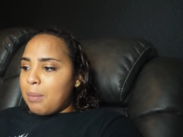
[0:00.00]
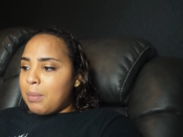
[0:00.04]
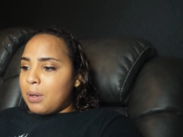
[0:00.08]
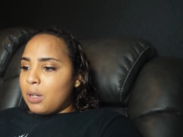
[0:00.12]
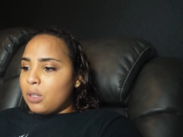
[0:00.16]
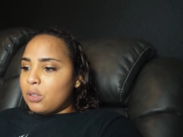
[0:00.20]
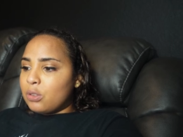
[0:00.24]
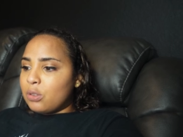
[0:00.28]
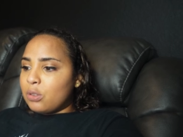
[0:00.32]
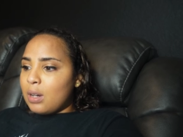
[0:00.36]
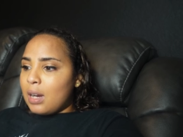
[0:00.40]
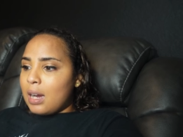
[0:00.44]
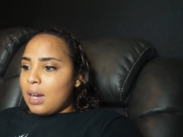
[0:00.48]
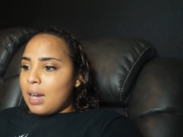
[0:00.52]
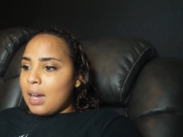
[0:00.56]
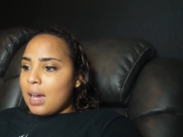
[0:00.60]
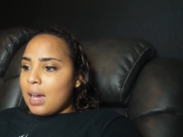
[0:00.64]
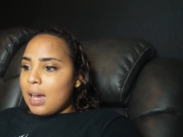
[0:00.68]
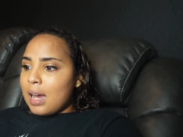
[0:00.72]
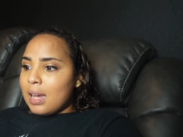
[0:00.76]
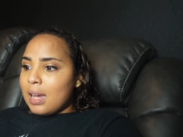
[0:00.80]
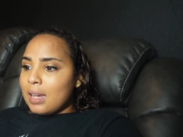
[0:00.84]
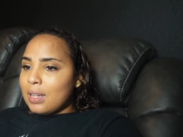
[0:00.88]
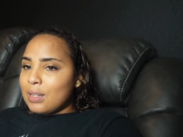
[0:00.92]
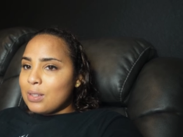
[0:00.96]
I'm going to
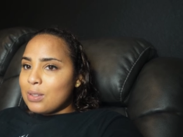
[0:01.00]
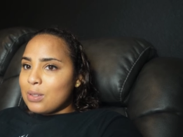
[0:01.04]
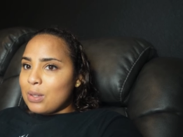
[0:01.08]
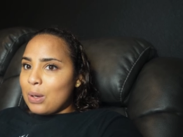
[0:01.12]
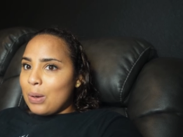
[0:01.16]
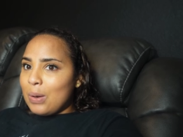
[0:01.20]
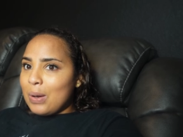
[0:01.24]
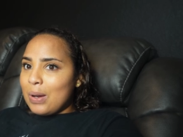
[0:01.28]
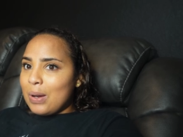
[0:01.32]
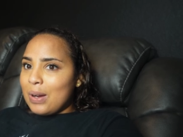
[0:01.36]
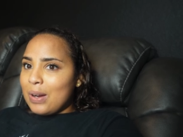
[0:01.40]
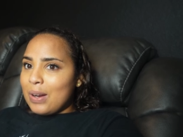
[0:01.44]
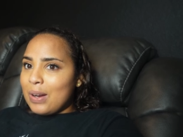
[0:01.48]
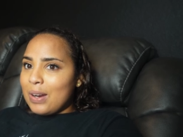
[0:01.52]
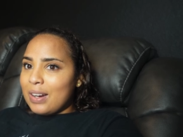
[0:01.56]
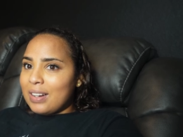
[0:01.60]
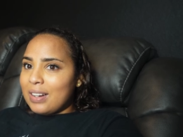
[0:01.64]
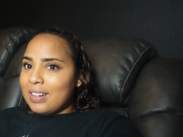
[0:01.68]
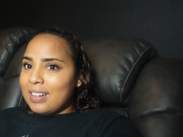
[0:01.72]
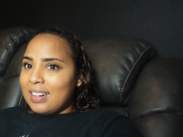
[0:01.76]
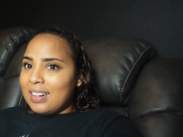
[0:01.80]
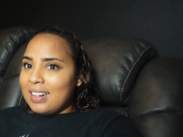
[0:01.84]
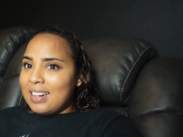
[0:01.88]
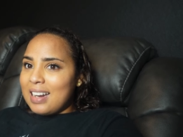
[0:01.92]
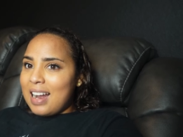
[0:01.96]
try so
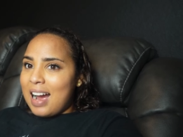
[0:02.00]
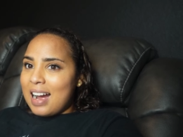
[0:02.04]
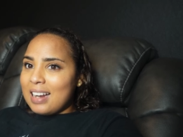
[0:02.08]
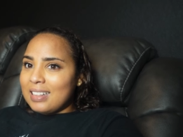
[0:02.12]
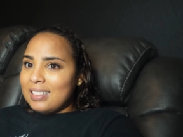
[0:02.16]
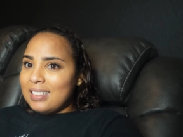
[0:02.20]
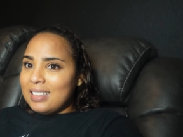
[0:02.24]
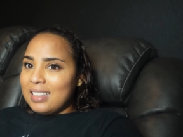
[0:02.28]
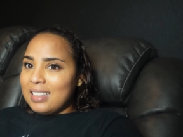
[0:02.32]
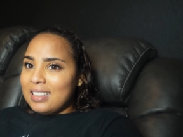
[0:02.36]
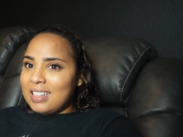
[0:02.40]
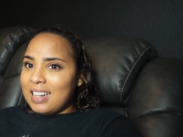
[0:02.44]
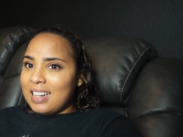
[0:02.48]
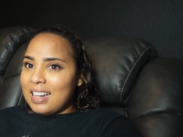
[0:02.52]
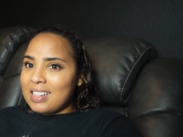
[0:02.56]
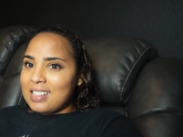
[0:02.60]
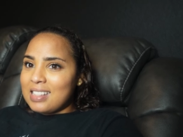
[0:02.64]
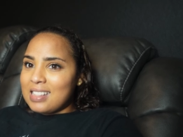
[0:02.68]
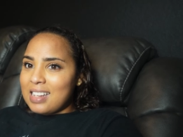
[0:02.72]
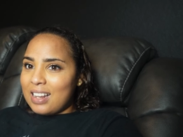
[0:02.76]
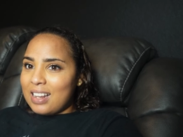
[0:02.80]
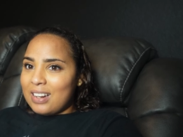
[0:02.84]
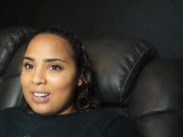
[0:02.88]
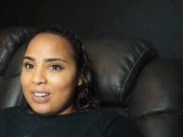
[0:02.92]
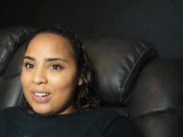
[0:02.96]
hard not to
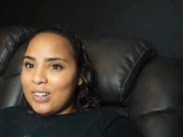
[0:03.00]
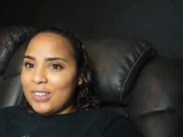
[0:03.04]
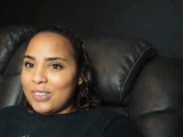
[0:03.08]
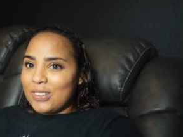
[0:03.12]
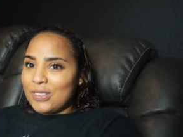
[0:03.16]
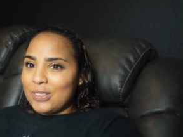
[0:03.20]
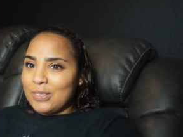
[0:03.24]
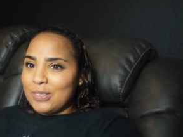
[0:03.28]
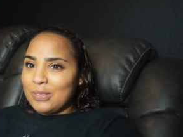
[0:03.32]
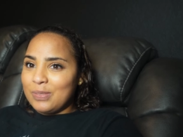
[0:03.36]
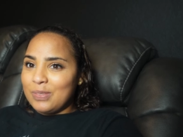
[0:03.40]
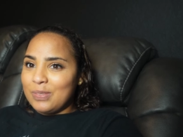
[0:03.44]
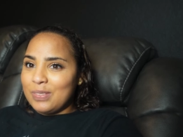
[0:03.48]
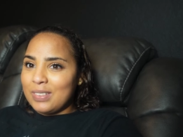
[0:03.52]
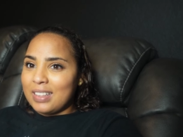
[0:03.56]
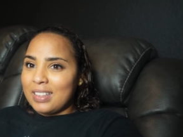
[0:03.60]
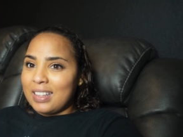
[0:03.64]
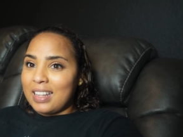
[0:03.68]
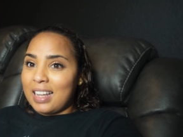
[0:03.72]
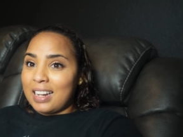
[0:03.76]
test at home.